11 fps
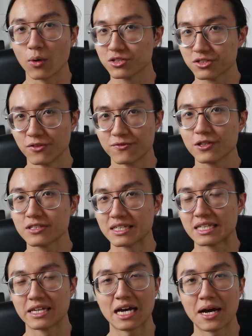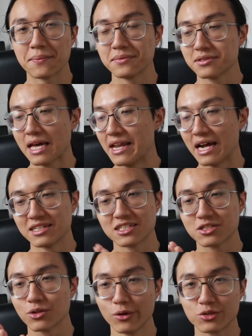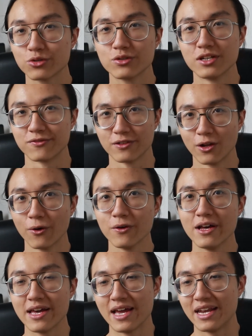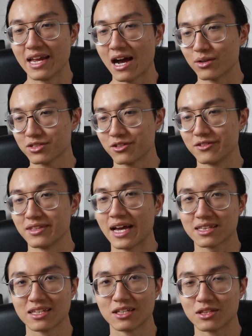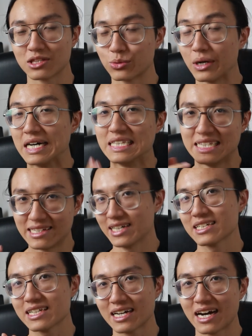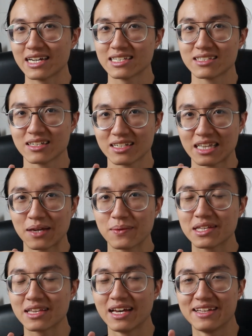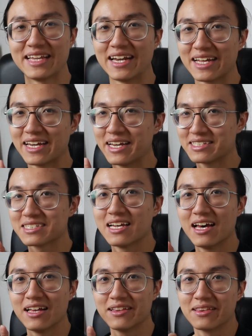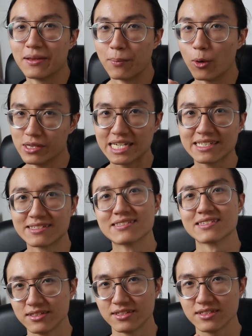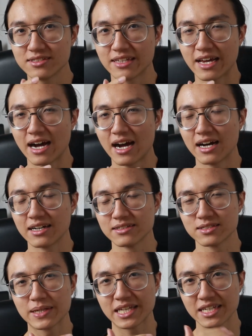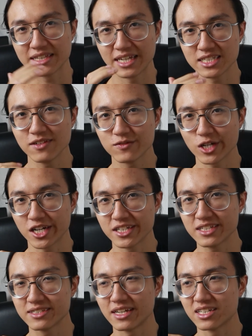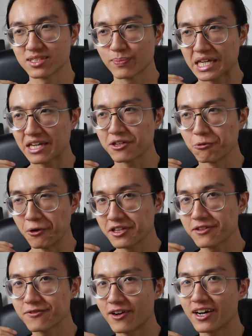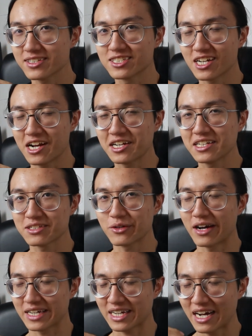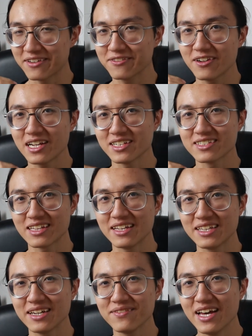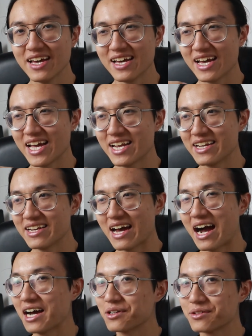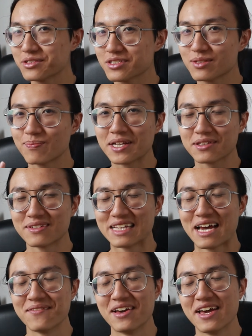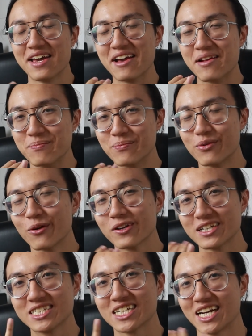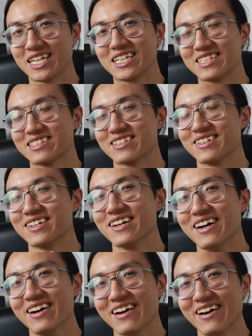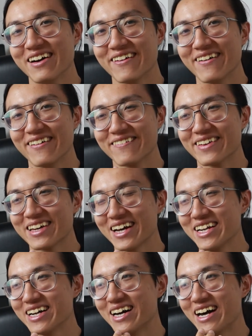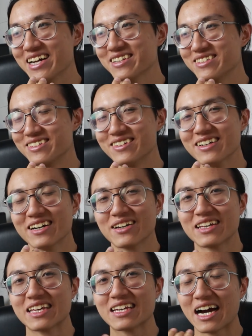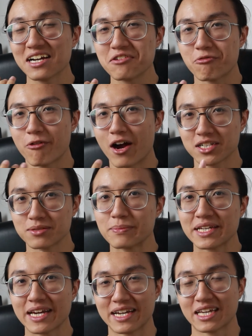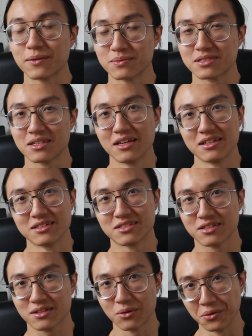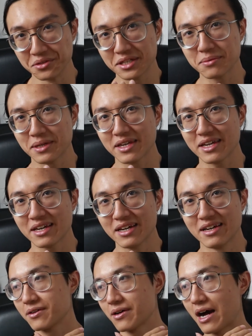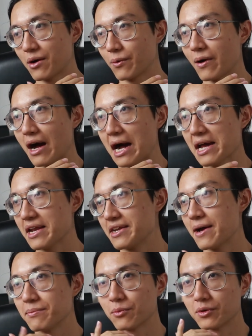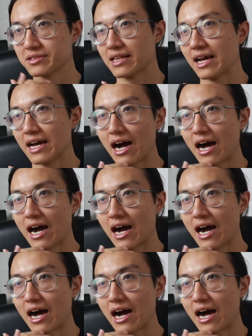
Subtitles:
was confused at the time and I just go through the flow, and then I was connected to another guy claiming that he is the police. Since they are speaking native Chinese, they are speaking really fast in Chinese, so I can't really understand them, and I also speak to them in broken Chinese. So we kinda, I don't know, he kinda rushed me and keeps scolding me. So I and them was like